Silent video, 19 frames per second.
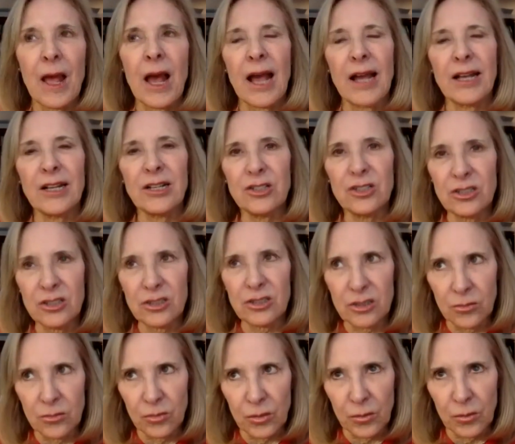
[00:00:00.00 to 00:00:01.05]
I
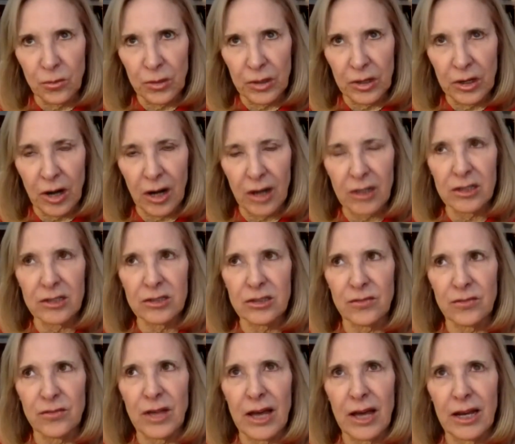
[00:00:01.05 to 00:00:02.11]
regardless
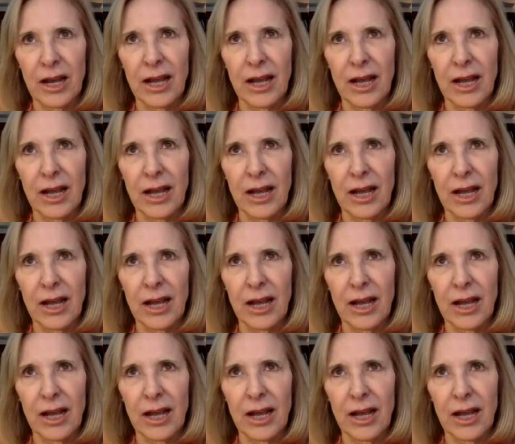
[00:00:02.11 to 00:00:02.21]
of that,